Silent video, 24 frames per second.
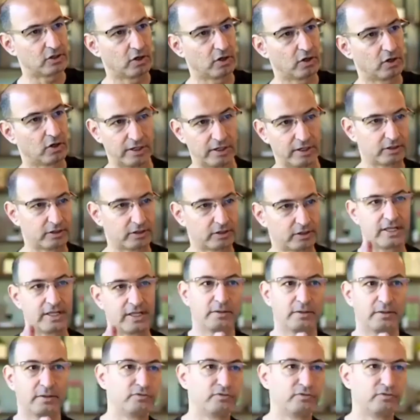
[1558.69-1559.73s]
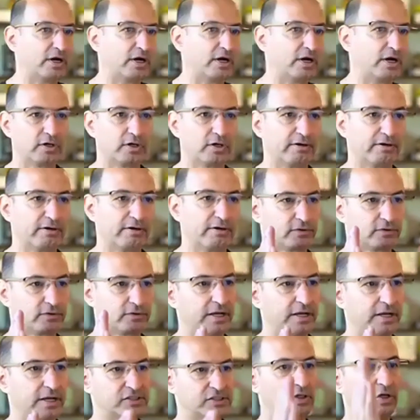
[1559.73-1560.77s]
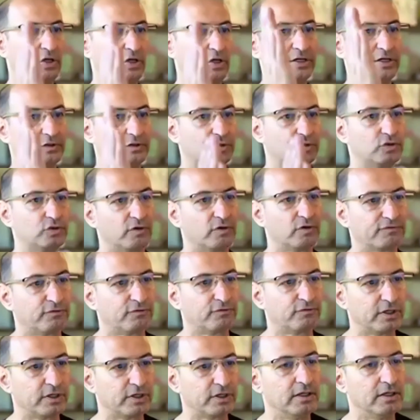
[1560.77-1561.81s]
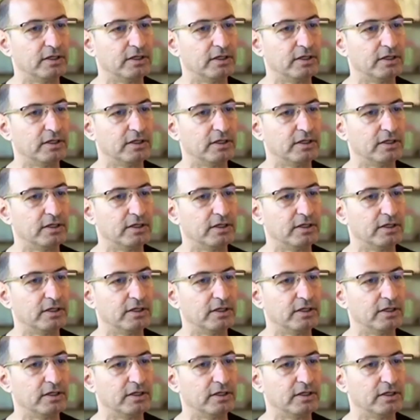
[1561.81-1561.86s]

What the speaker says: Like you can't move right or left, an escalator to your 40